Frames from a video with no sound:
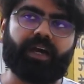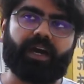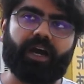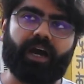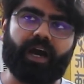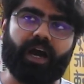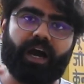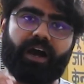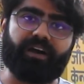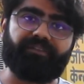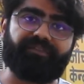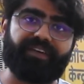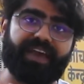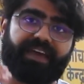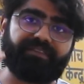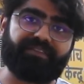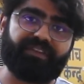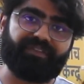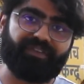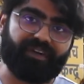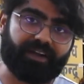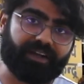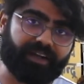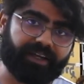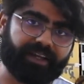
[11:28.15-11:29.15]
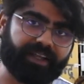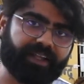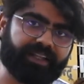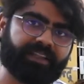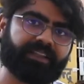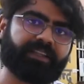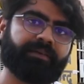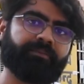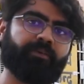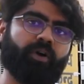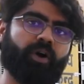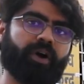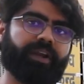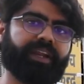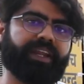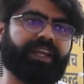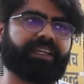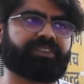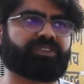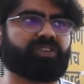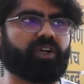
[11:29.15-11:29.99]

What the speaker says: where we filled it in the morning.